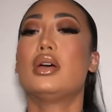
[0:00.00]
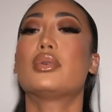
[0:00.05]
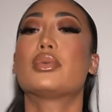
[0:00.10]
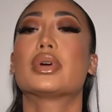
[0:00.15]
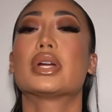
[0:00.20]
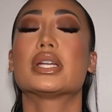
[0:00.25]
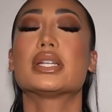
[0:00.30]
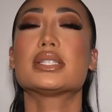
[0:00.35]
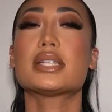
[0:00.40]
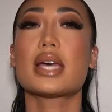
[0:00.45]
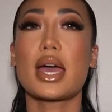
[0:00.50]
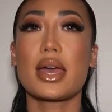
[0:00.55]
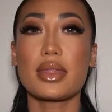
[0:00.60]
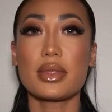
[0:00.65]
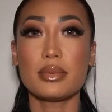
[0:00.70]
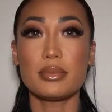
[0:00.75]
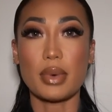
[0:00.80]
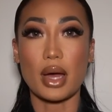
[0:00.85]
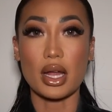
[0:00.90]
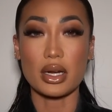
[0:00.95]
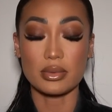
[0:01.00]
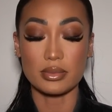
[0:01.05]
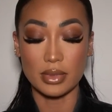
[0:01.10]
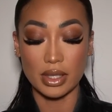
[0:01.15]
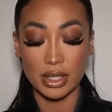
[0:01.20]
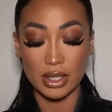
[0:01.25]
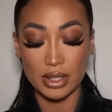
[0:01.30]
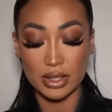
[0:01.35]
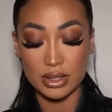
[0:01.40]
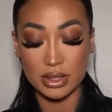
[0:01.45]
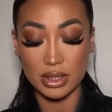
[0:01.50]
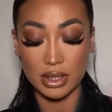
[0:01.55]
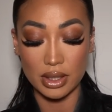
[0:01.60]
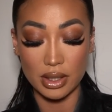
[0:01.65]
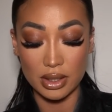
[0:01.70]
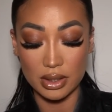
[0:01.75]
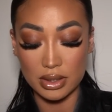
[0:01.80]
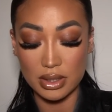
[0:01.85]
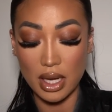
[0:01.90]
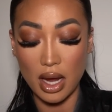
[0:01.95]
We're gonna tie the bottom layer to
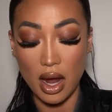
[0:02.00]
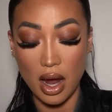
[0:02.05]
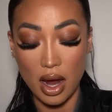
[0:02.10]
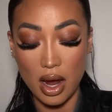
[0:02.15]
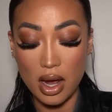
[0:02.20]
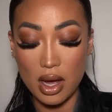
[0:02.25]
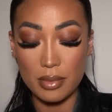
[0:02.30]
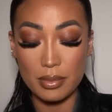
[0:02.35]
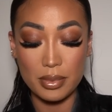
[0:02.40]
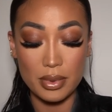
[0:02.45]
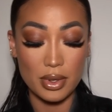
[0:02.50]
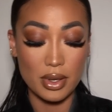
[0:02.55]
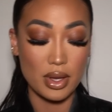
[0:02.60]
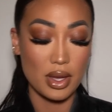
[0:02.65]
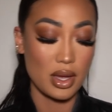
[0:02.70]
the top.